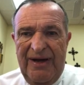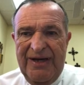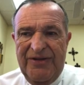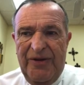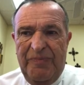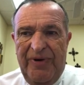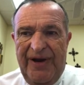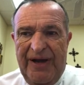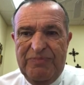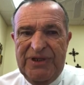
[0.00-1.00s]
Are there
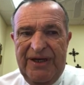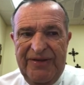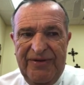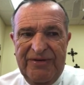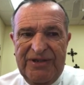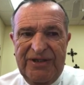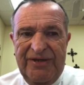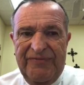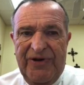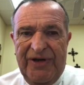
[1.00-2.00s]
perhaps others
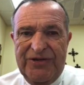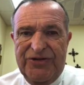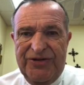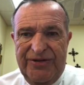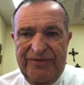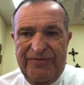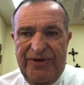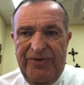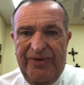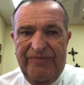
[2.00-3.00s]
of God's
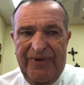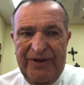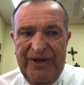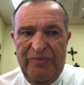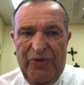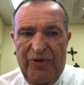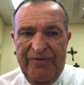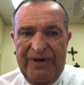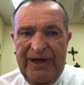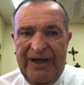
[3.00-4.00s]
children who are really
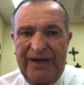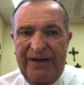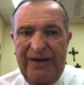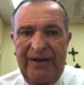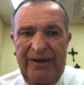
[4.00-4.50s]
more in need